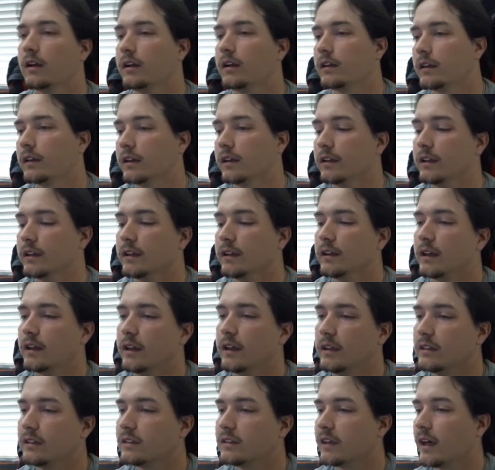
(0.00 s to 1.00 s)
kill it,
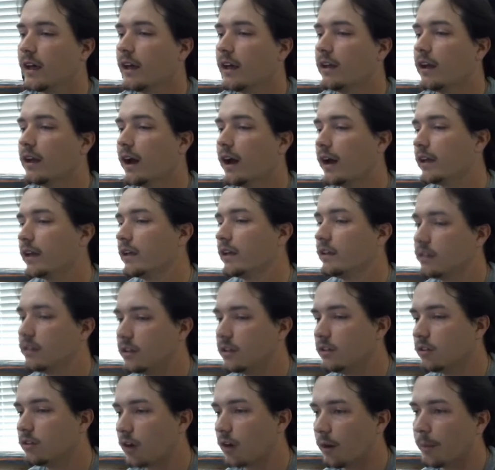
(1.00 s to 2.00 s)
is that I get
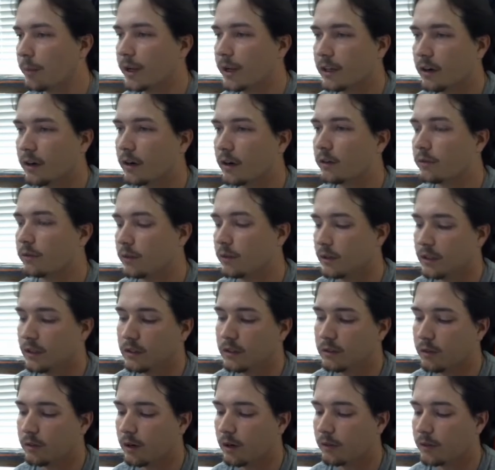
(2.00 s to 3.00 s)
to draw my card for
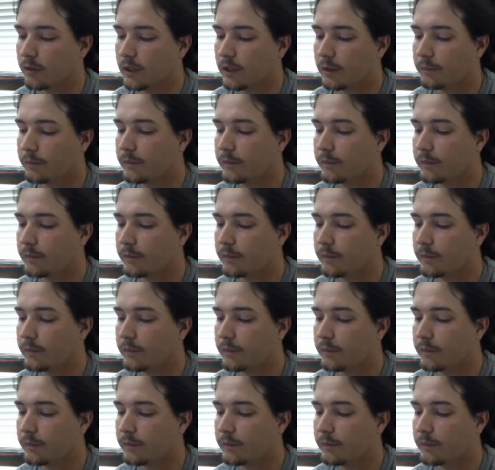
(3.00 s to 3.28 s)
Digivolving.